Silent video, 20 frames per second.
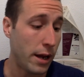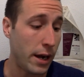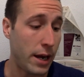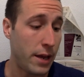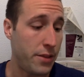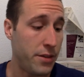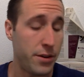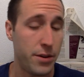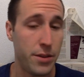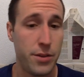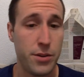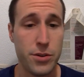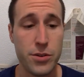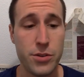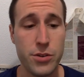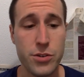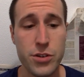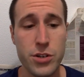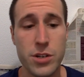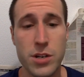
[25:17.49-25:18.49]

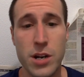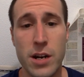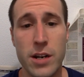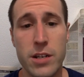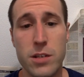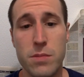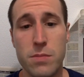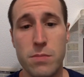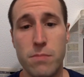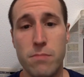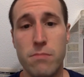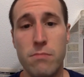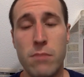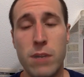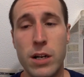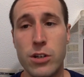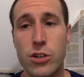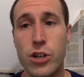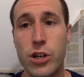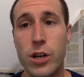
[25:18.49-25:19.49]
There's just not as
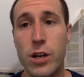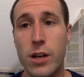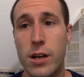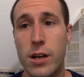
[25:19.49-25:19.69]
much